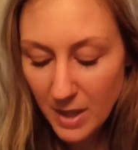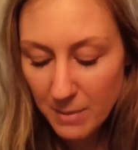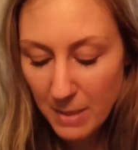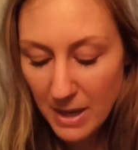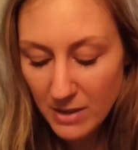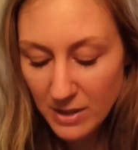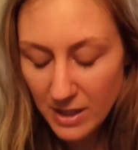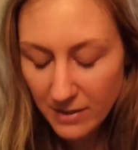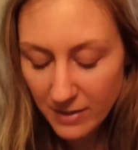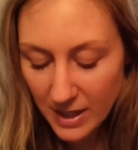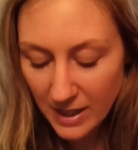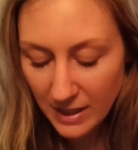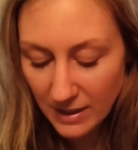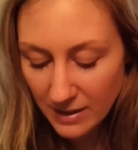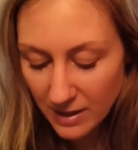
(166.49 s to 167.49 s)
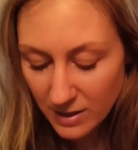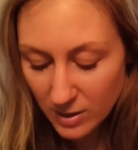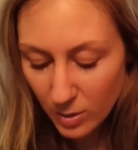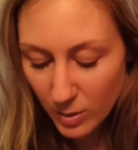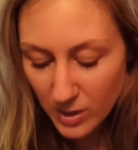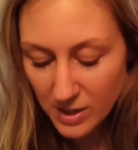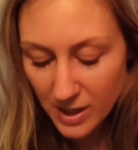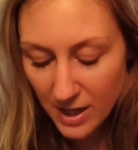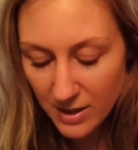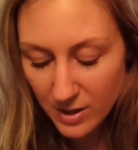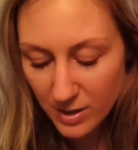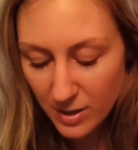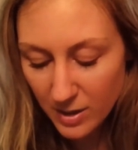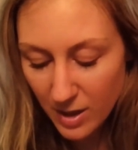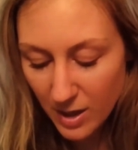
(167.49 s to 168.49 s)
about giving towards
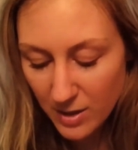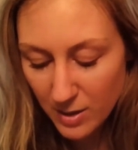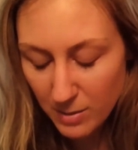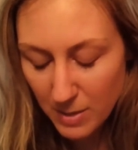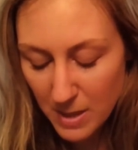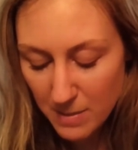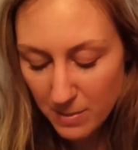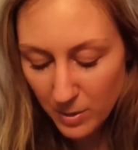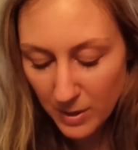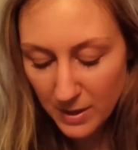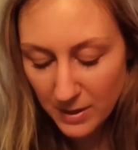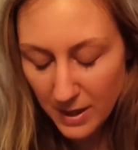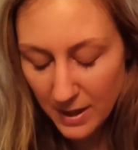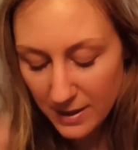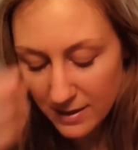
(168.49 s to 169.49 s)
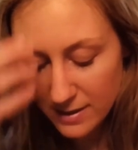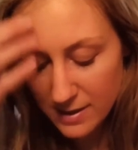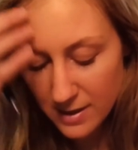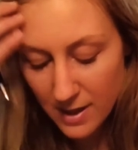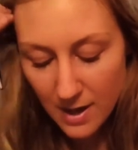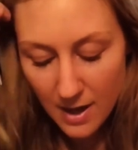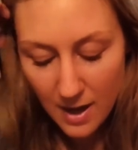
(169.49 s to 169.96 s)
other other people and things.